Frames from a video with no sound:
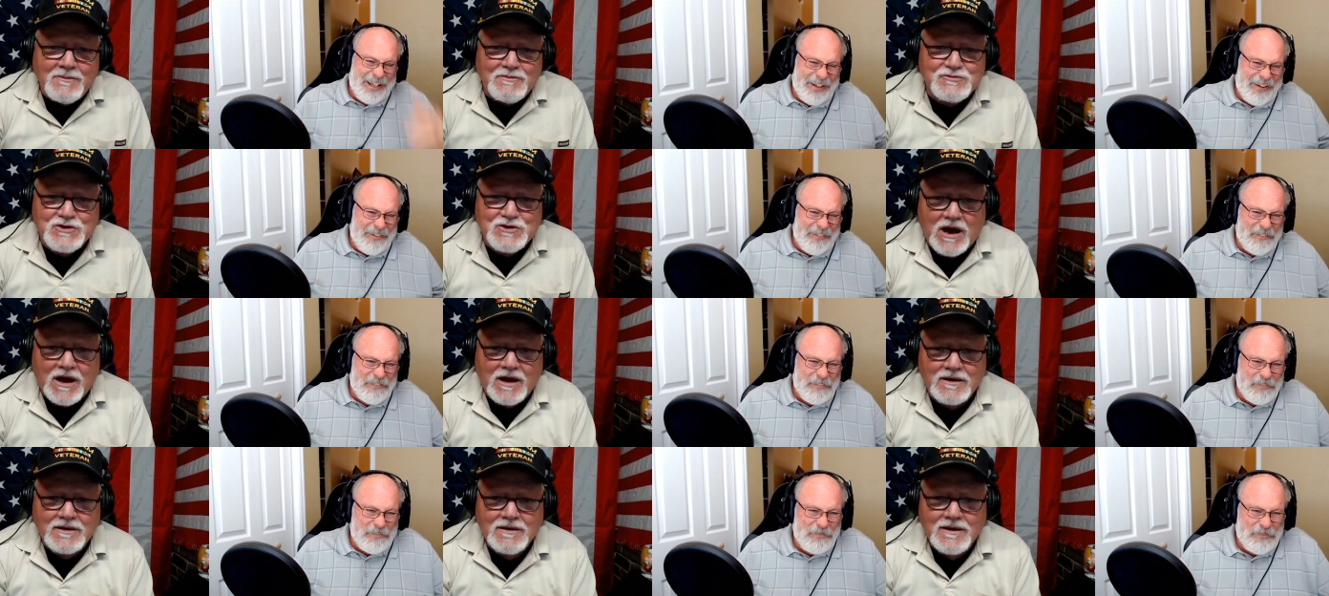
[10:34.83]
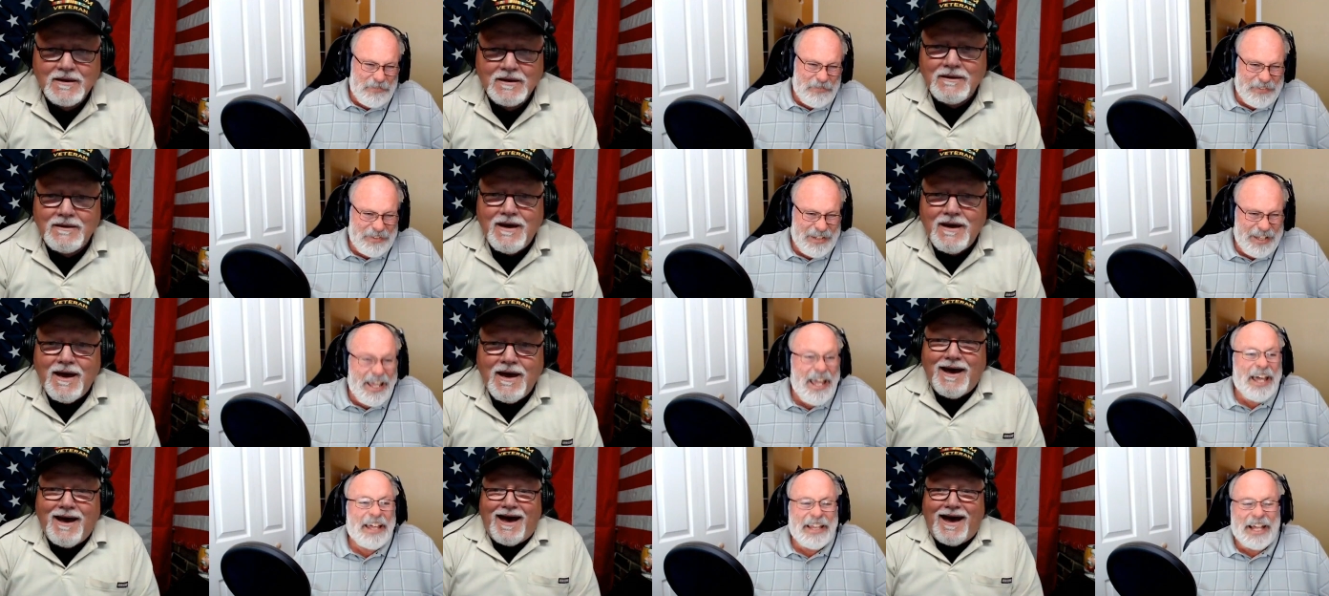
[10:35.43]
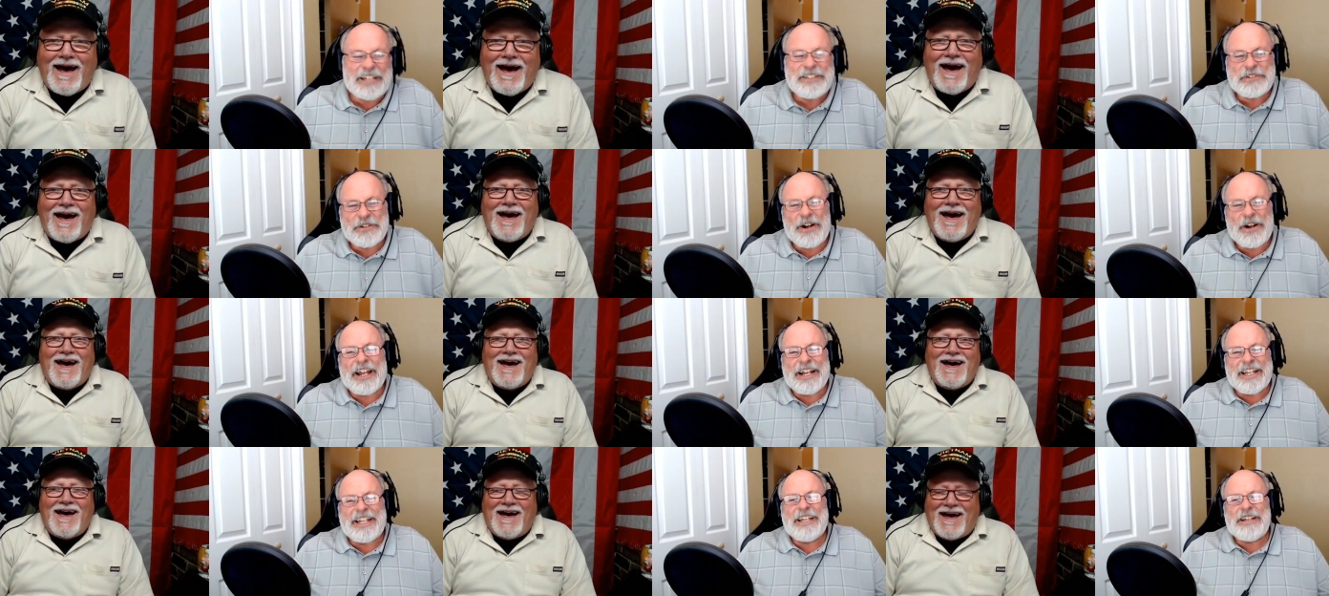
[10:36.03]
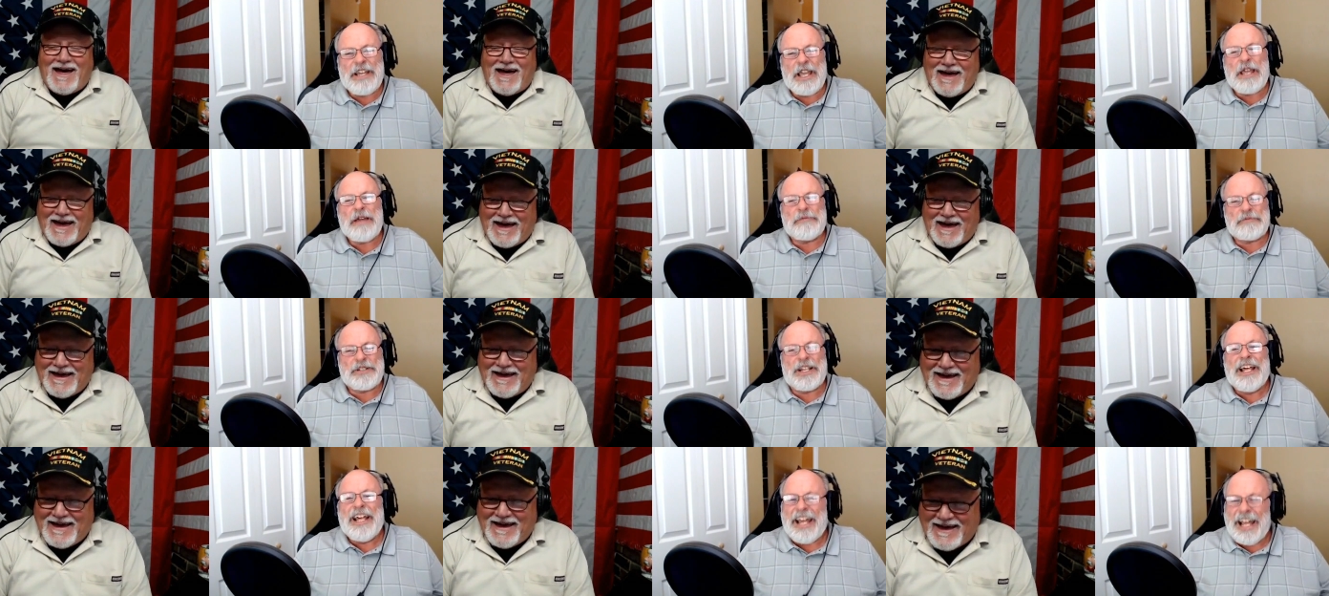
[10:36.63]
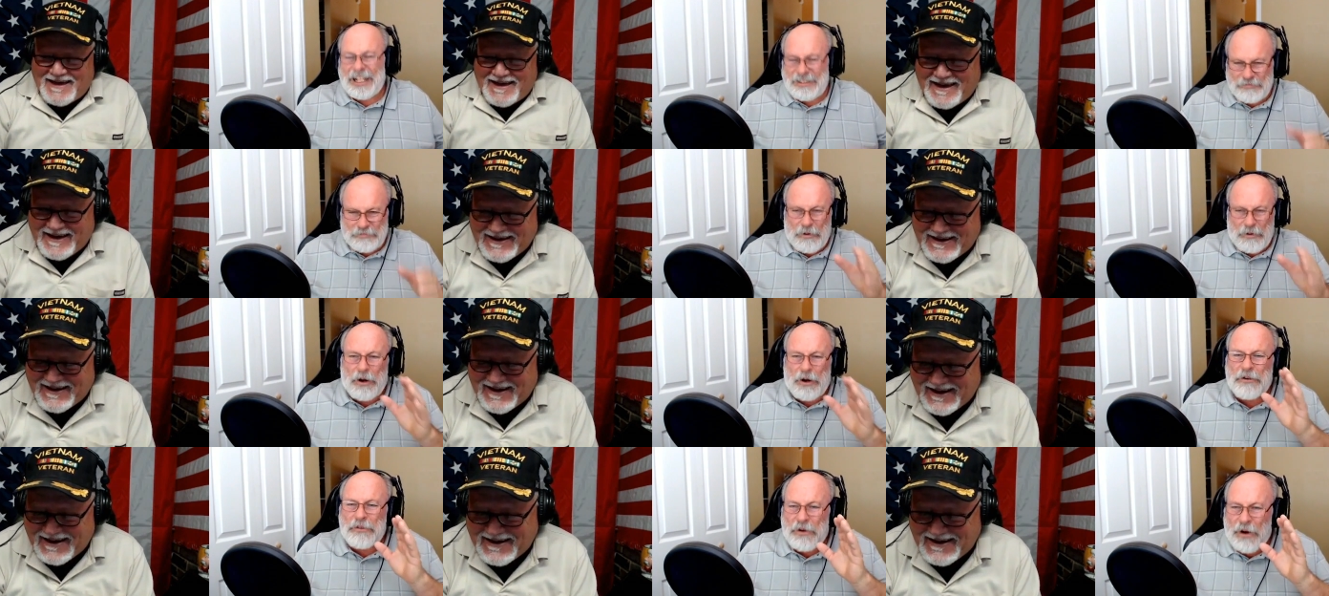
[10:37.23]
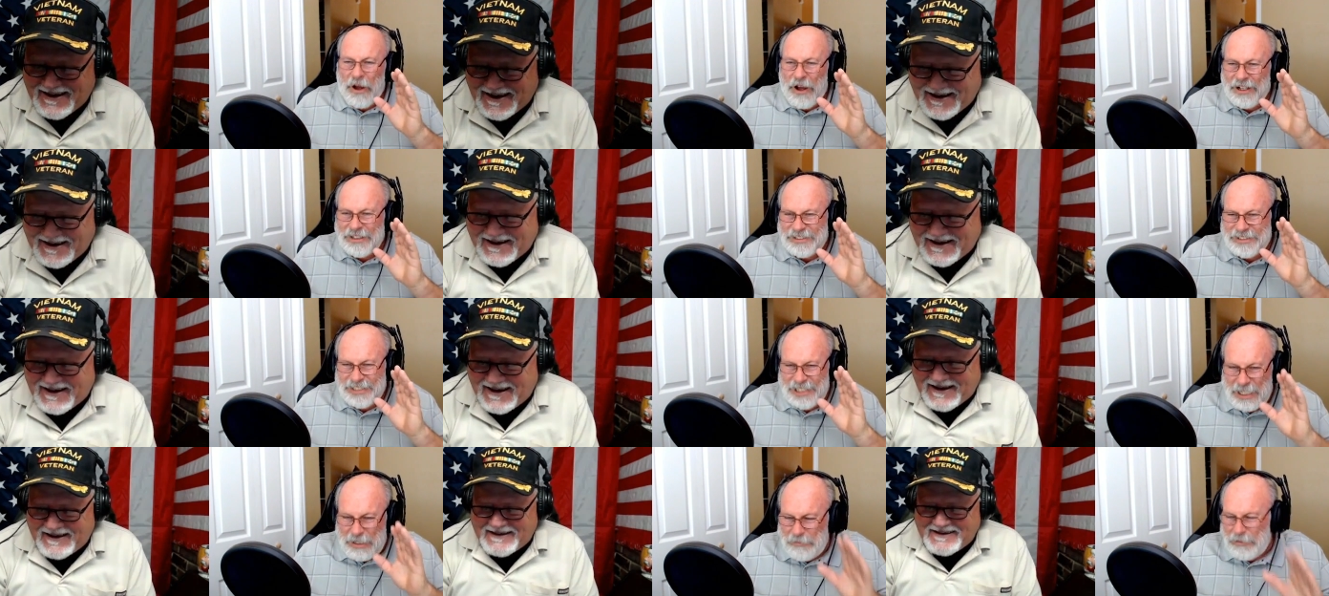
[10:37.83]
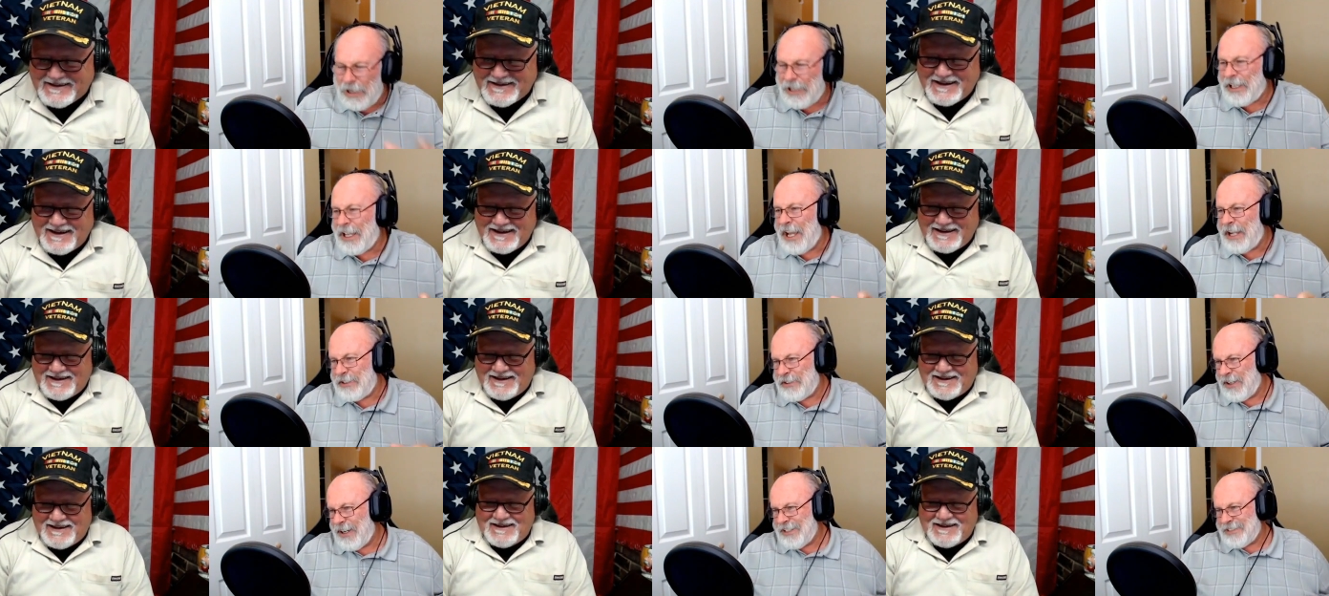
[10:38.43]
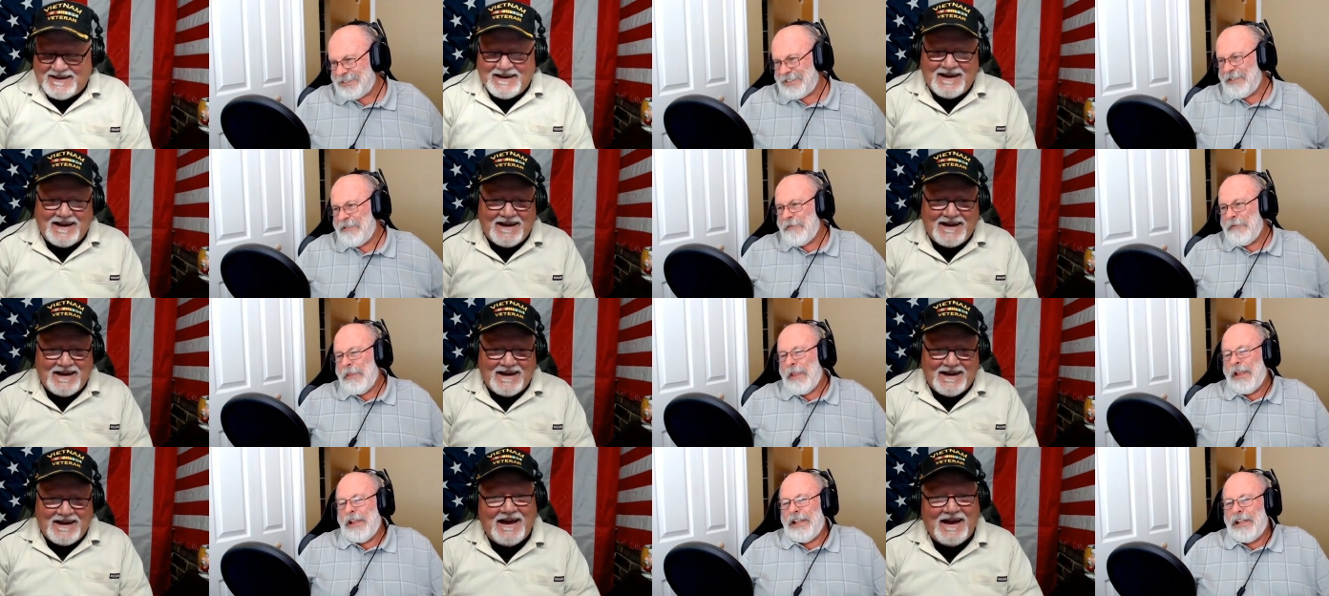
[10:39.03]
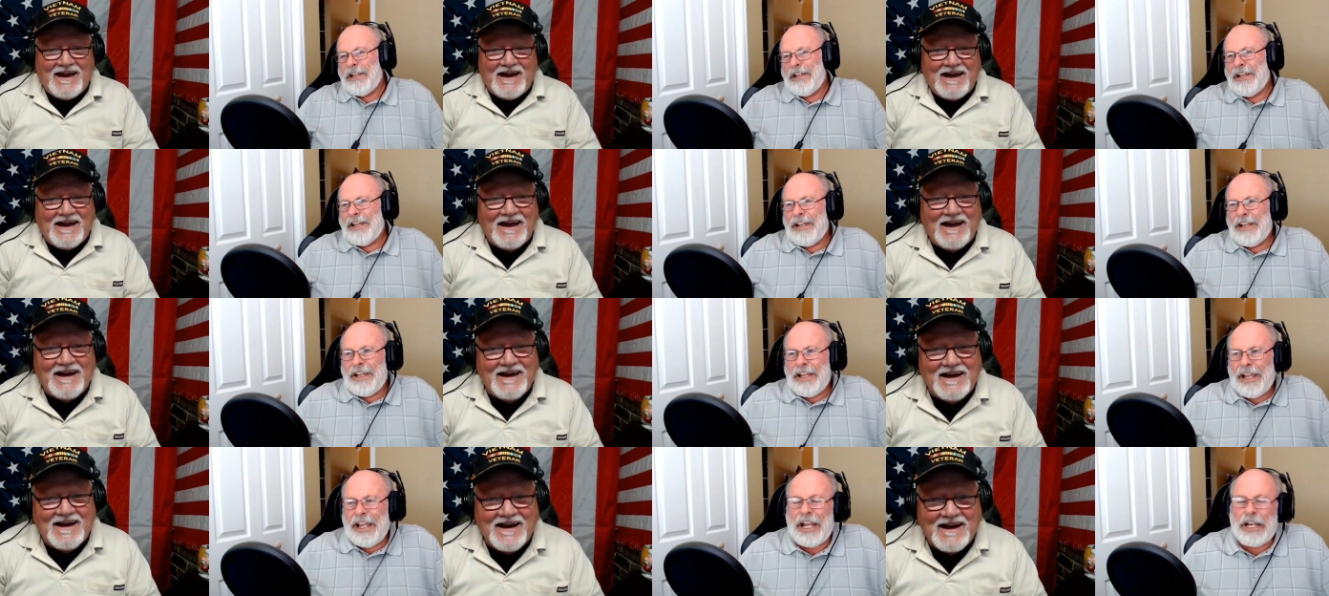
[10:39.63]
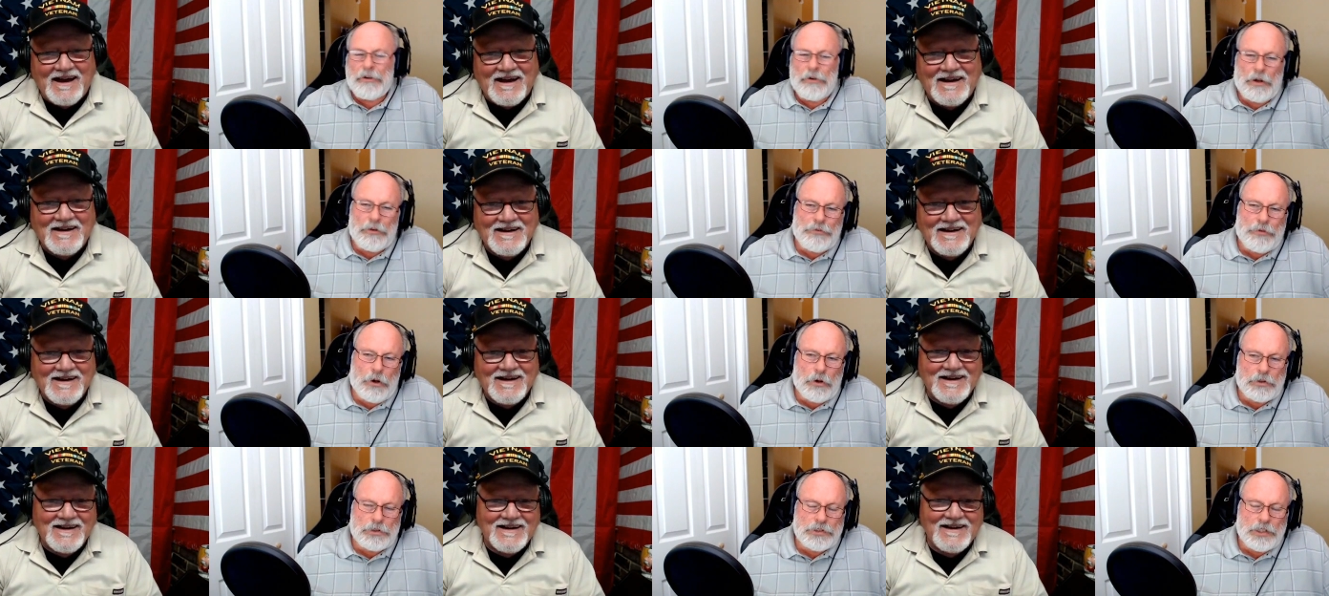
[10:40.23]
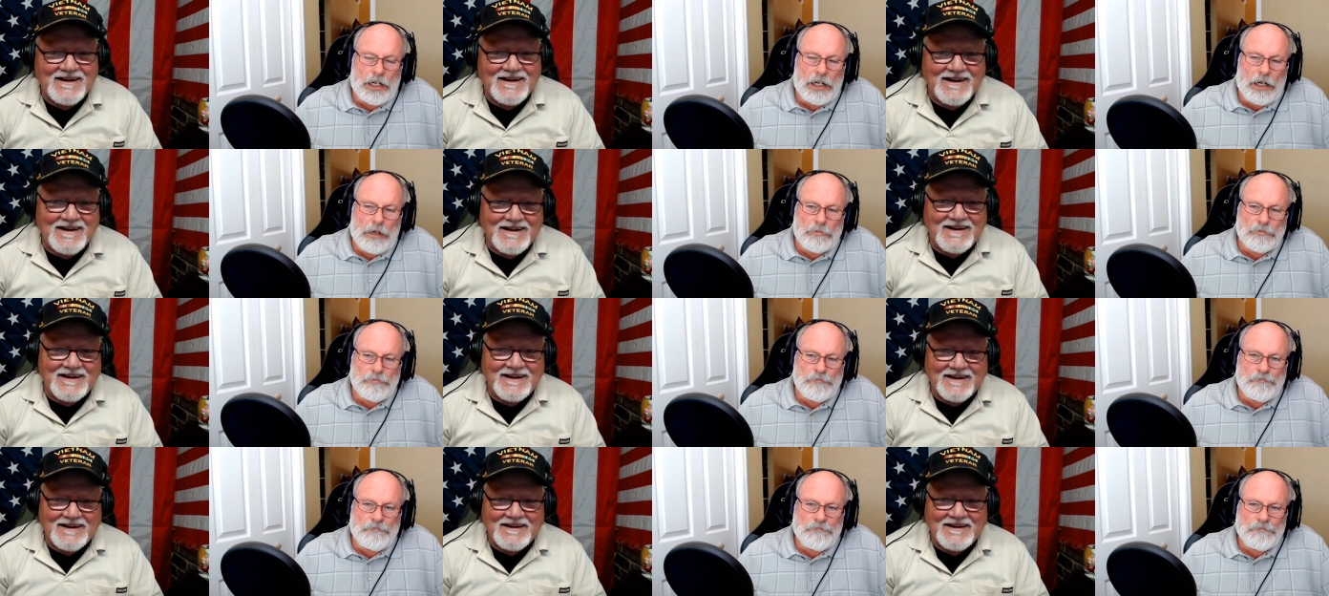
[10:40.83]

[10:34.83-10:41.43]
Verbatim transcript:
Speaker 1: Shot. That's right. Hip, that's part of Rod's email address. Anyway, folks, um,